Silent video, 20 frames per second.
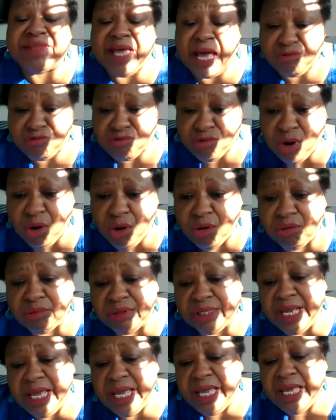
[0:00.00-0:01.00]
that
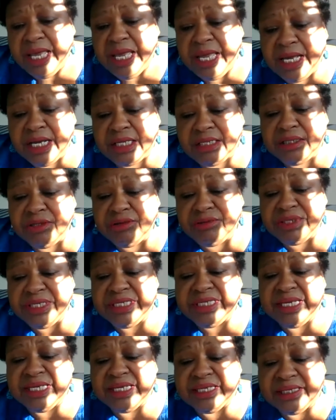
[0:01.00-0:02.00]
role
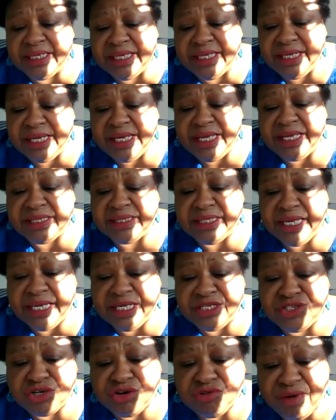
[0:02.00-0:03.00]
included leading the
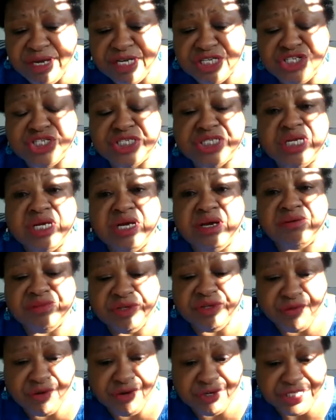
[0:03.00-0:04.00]
integration of
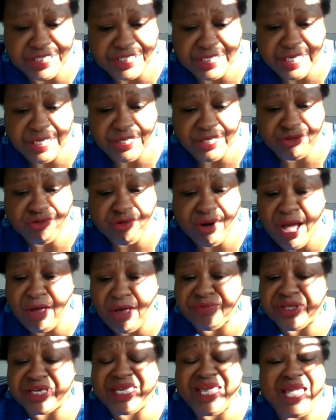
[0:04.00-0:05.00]
diversity
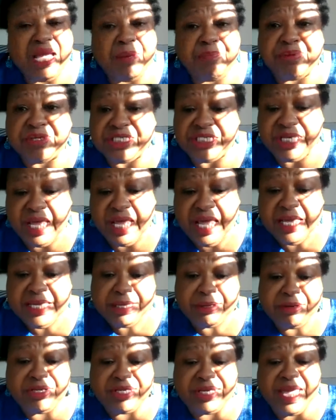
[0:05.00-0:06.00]
throughout the
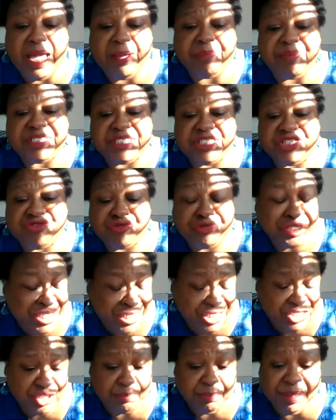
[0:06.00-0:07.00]
campus's
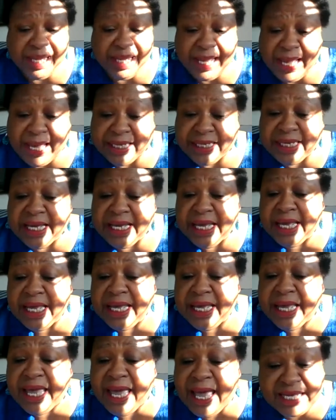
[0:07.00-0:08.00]
strategic plan,
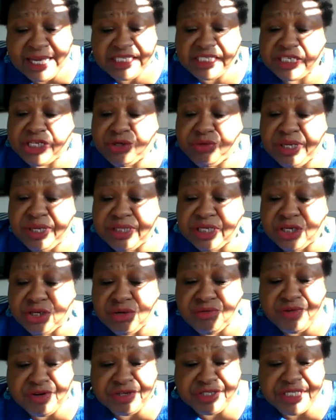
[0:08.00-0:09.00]
executing the
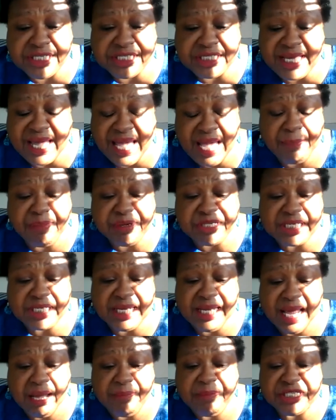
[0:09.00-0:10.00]
university's campus
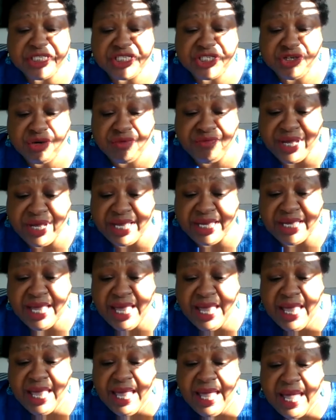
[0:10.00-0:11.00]
climate survey,
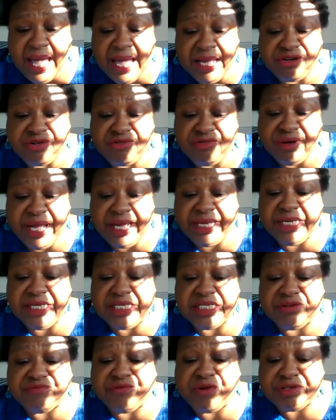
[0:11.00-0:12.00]
and
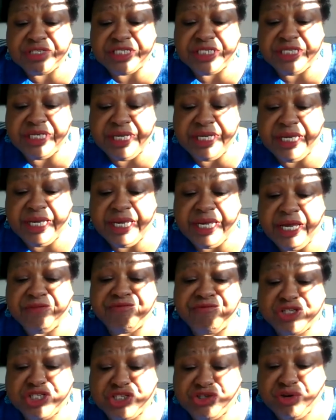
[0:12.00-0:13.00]
creating diversity
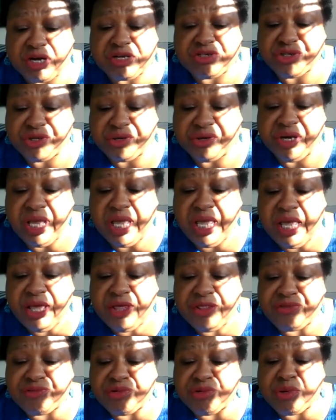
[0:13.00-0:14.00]
infrastructure
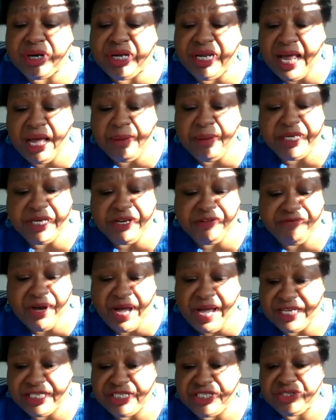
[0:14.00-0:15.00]
through climate
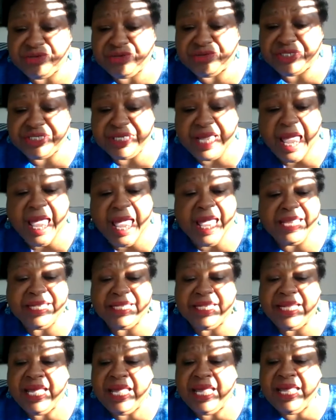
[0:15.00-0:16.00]
advisors
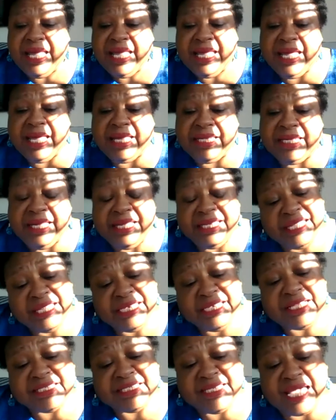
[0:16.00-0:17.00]
and
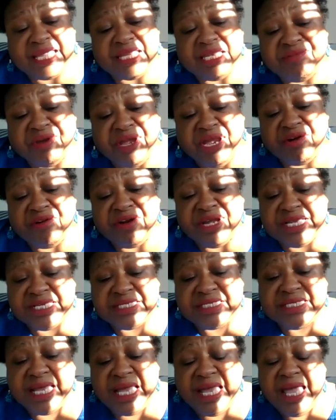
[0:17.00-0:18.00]
in executive
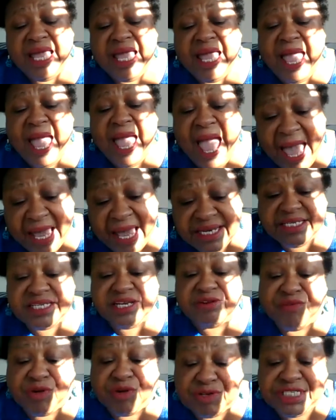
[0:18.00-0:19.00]
areas, and
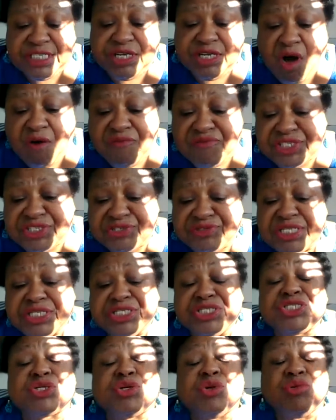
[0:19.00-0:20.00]
diversity officers
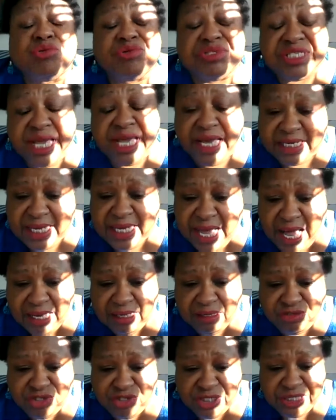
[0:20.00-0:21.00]
in schools and
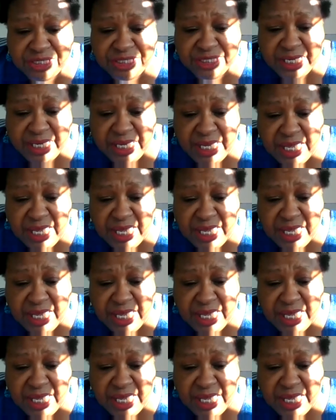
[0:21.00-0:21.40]
colleges.